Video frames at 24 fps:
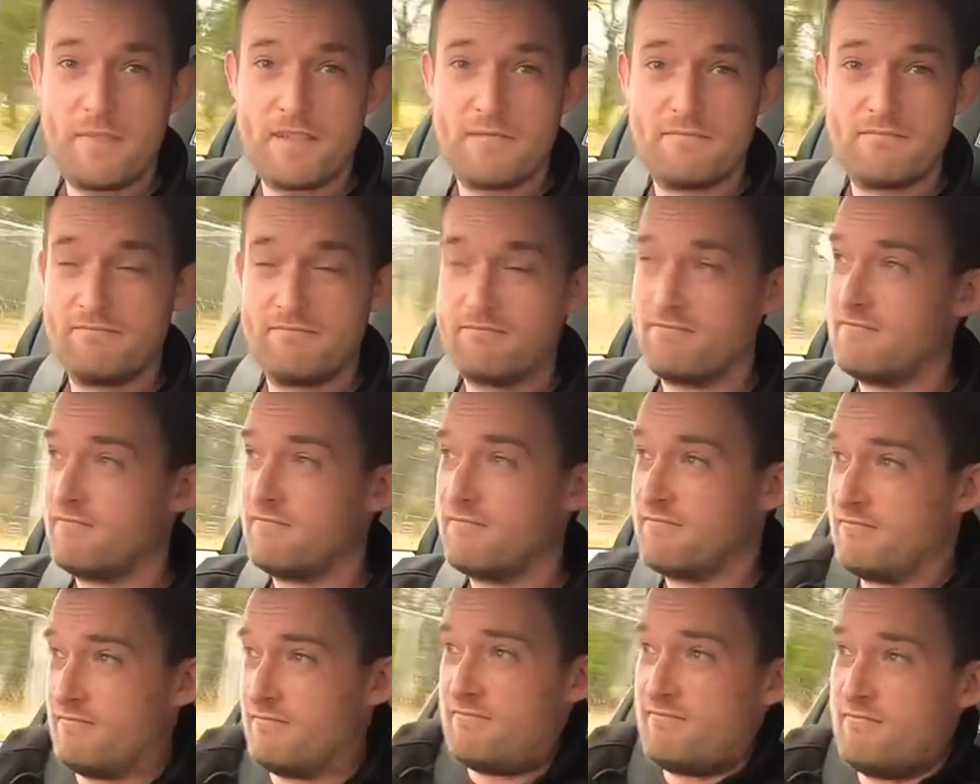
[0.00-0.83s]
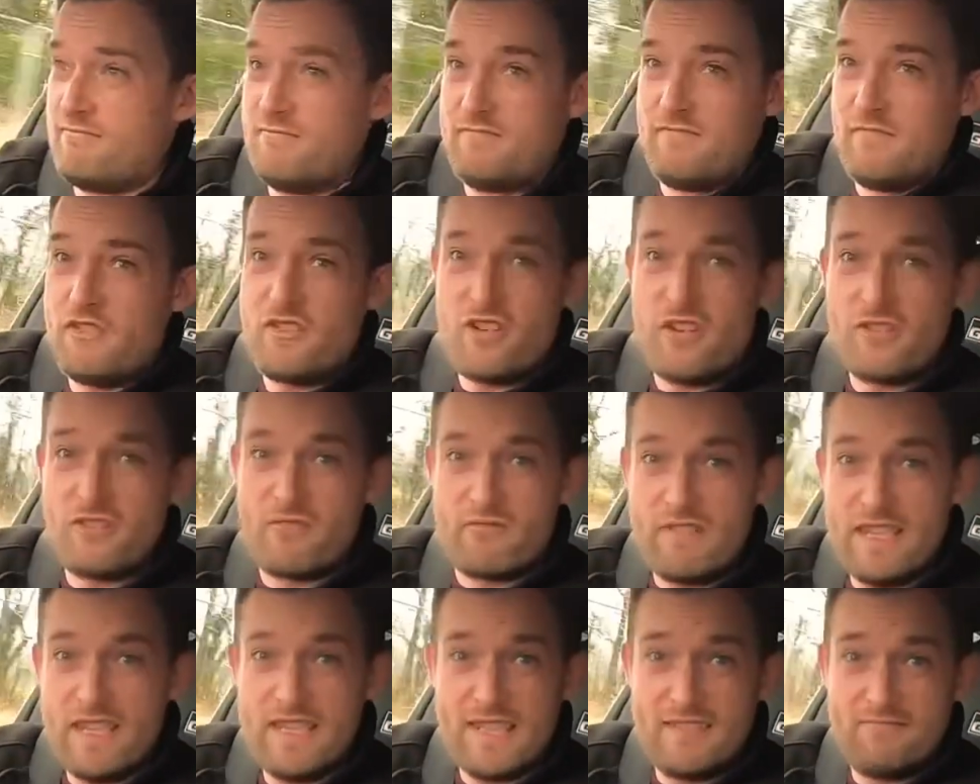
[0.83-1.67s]
It sounds
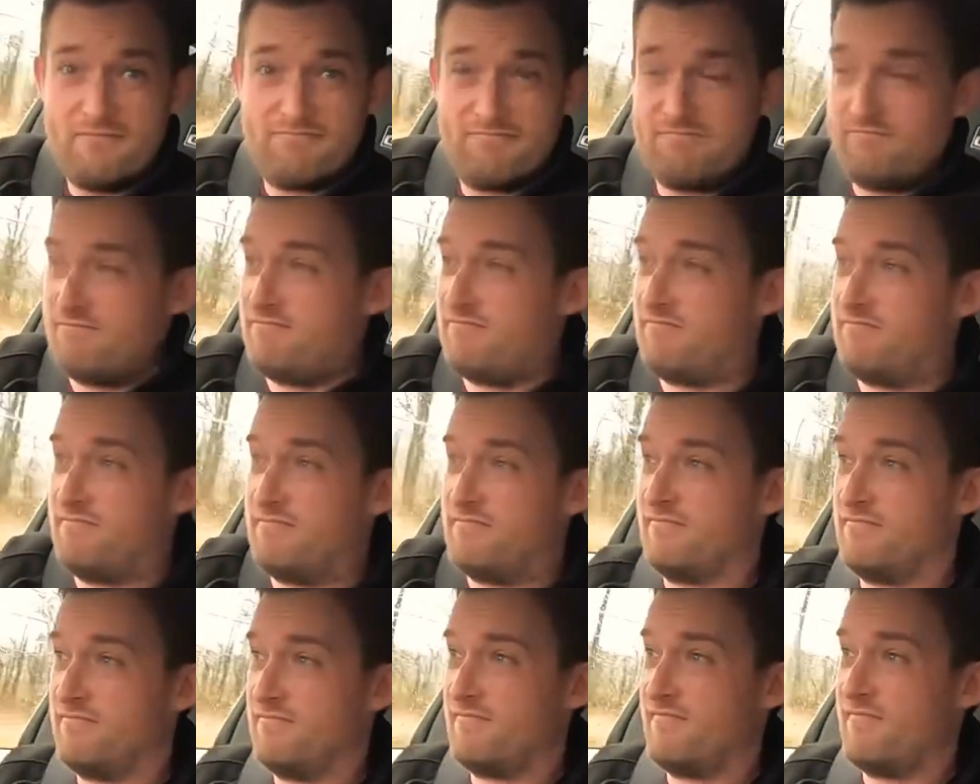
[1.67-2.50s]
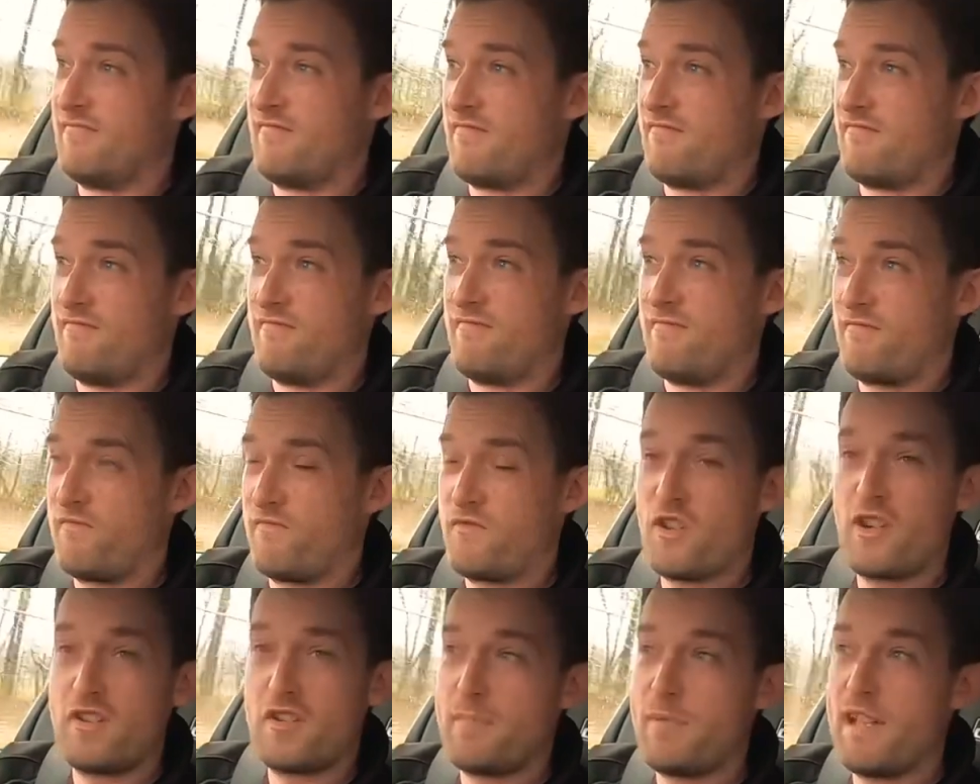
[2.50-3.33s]
great. It
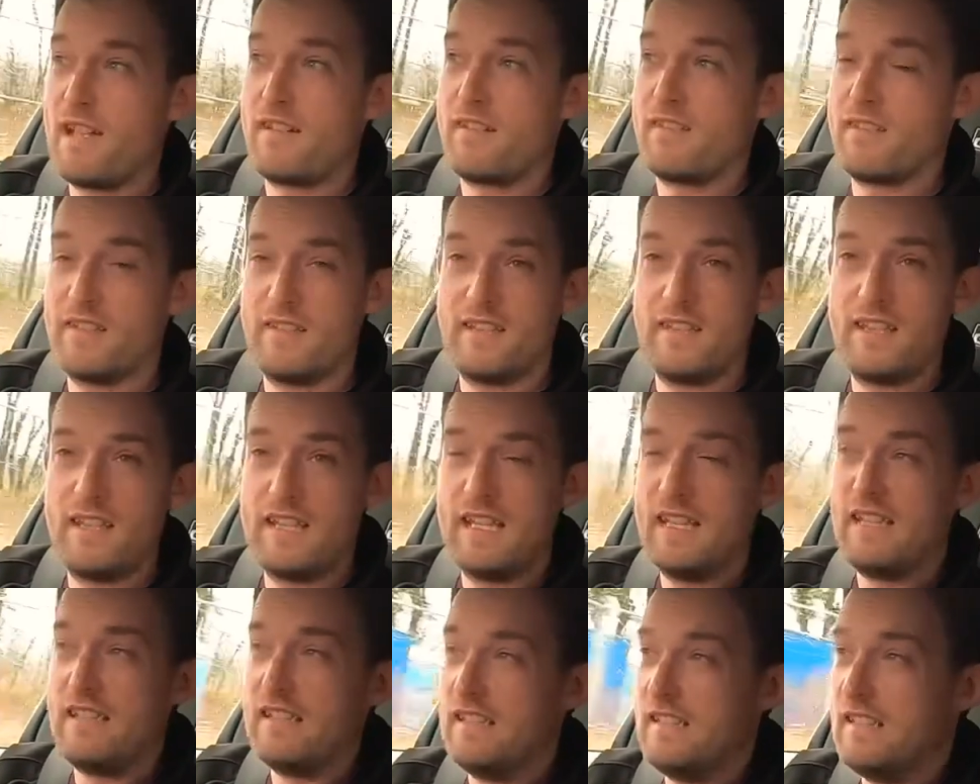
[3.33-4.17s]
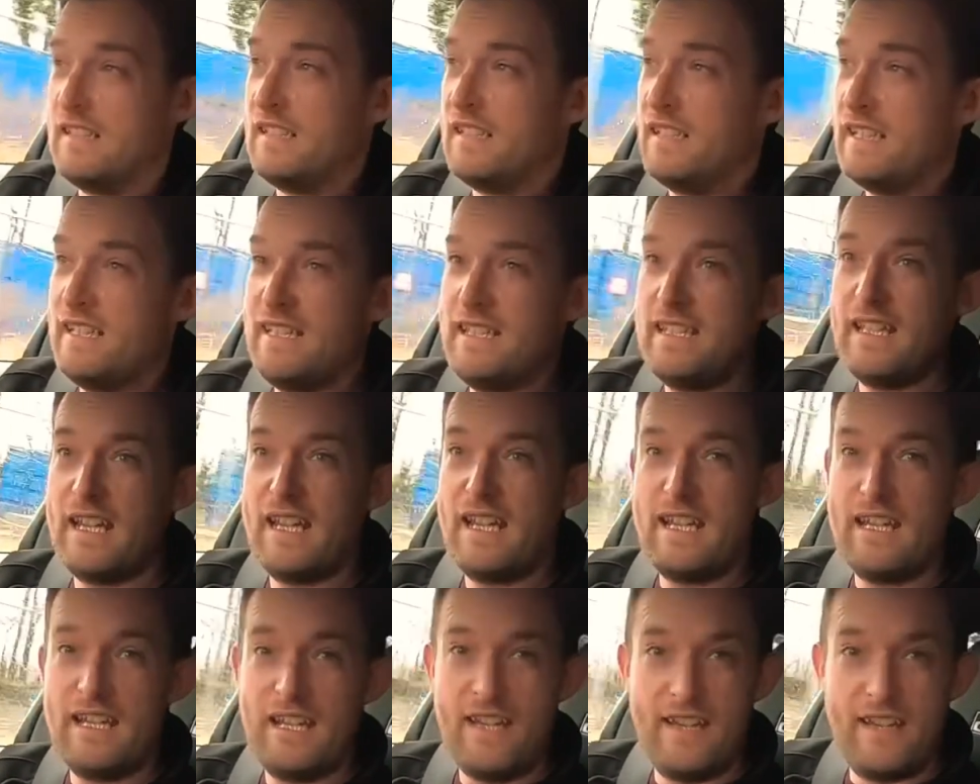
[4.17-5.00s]
sounds better than the
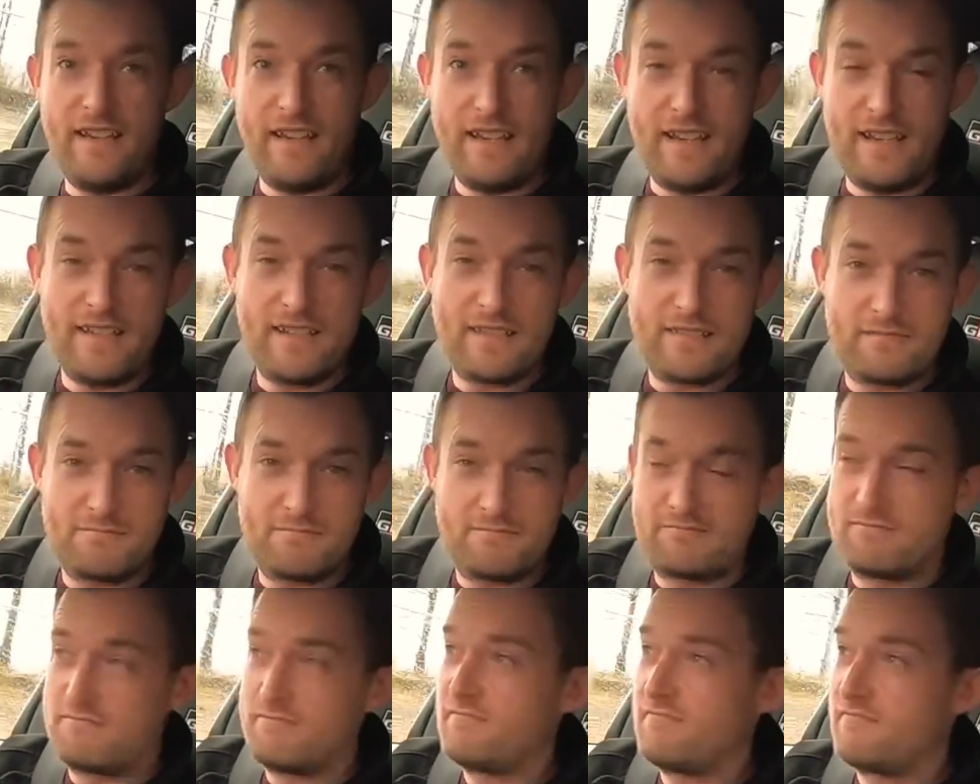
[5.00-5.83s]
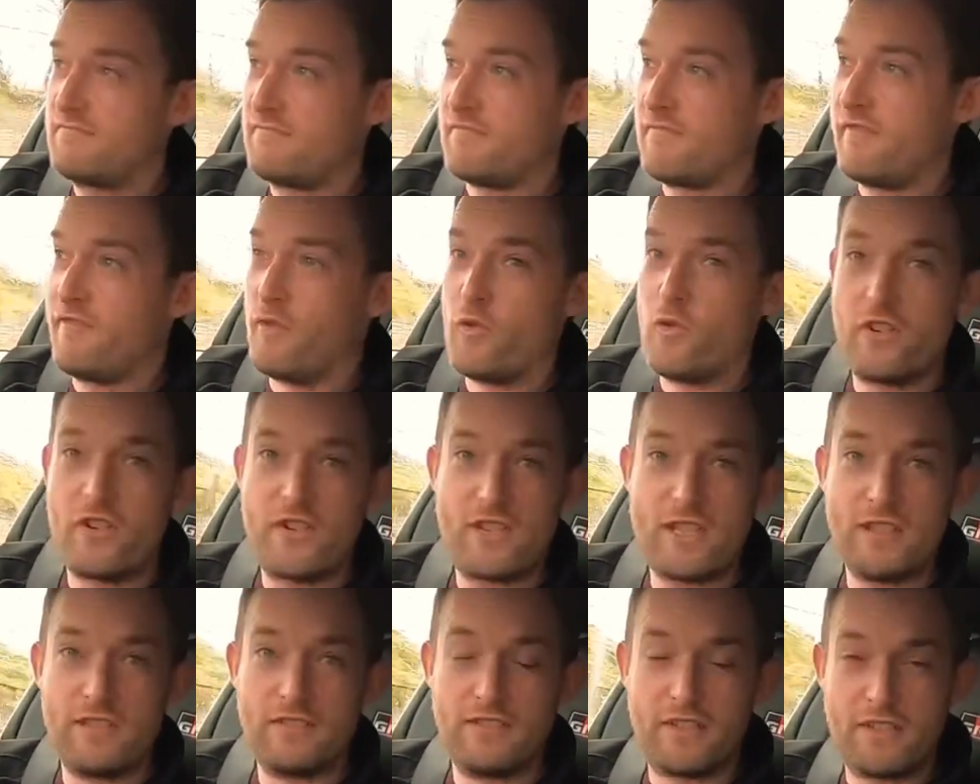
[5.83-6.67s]
EA888
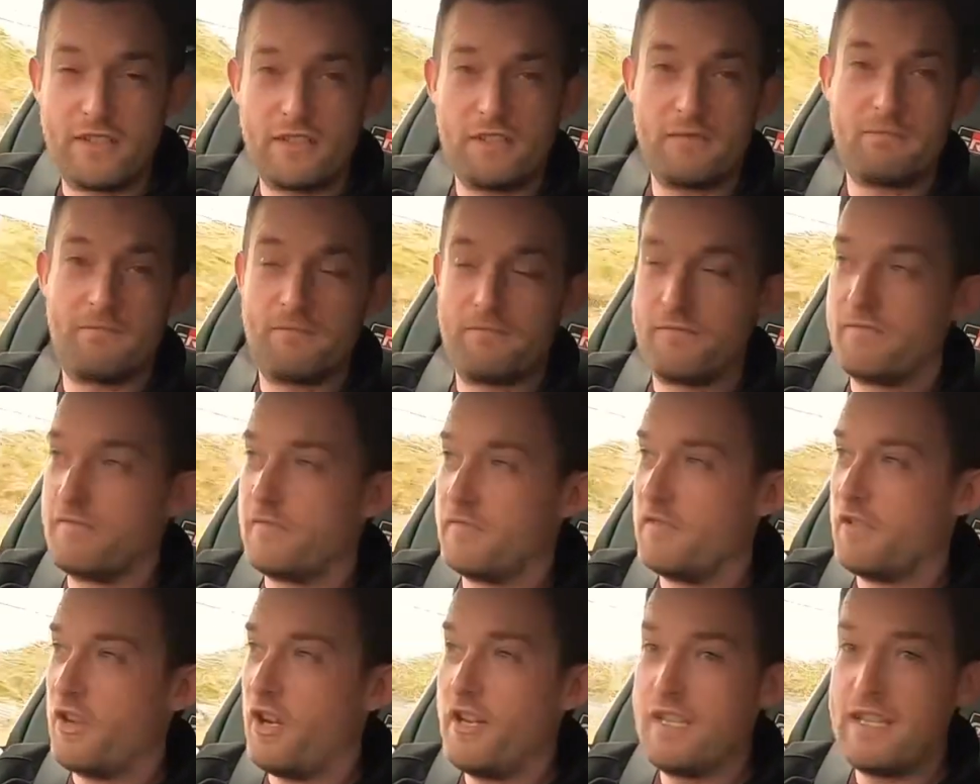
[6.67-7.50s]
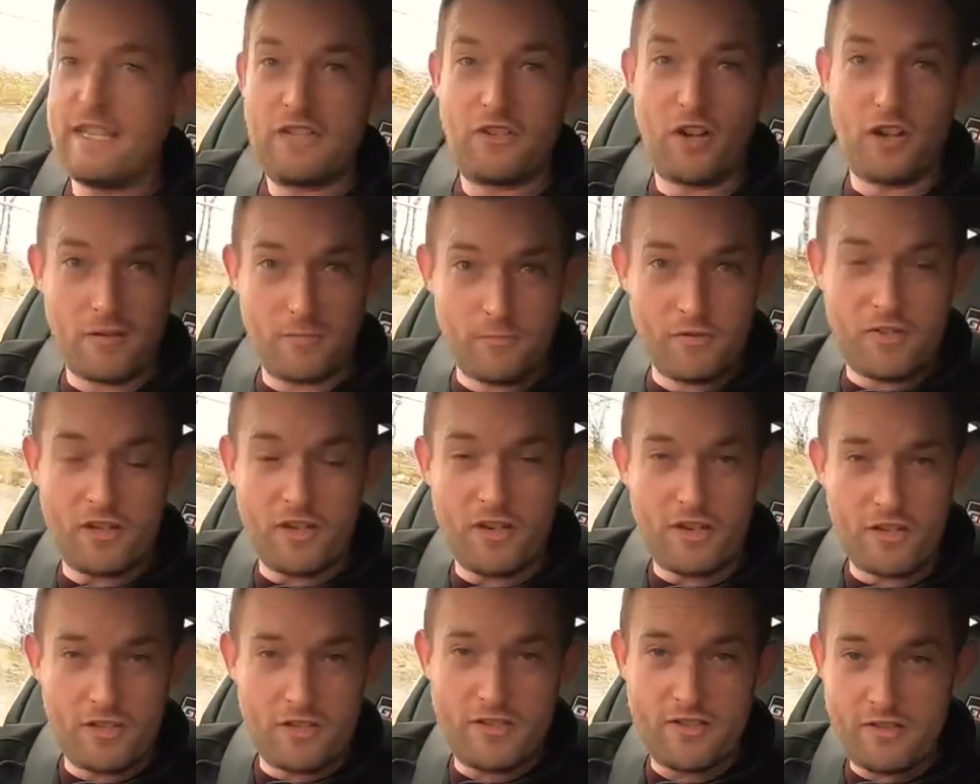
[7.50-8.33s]
4-cylinder Audi
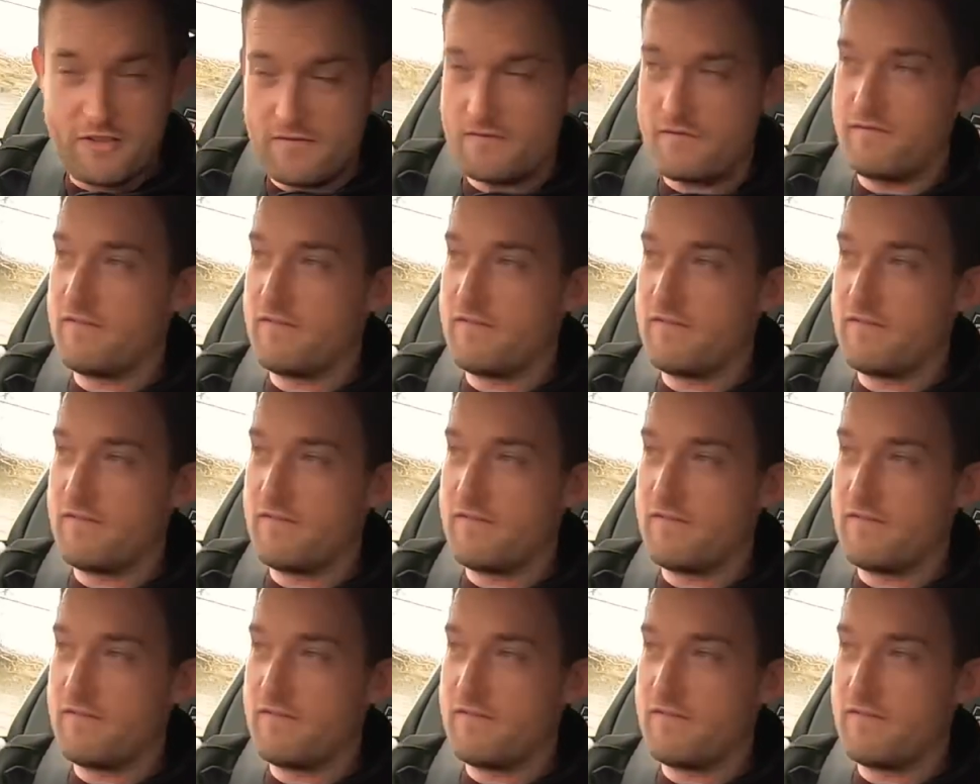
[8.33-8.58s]
turbocharged